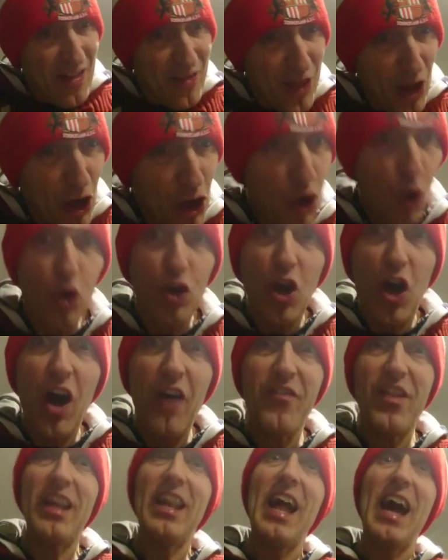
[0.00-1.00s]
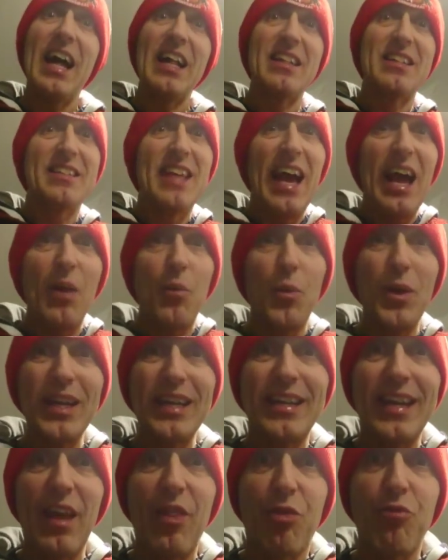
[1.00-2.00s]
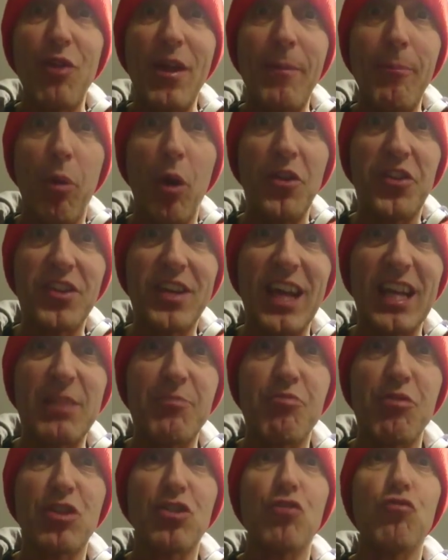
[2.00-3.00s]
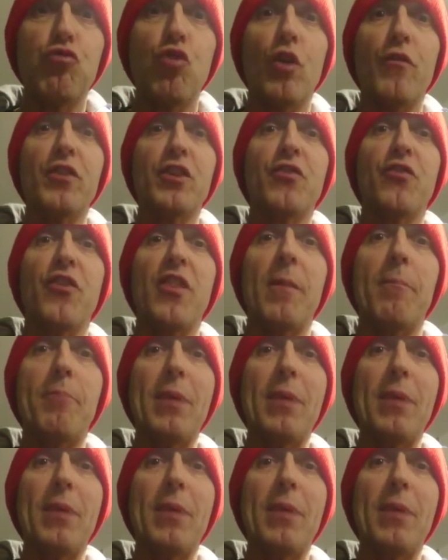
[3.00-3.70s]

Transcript: the look of the lads and we can get three points against Bristol Rovers for the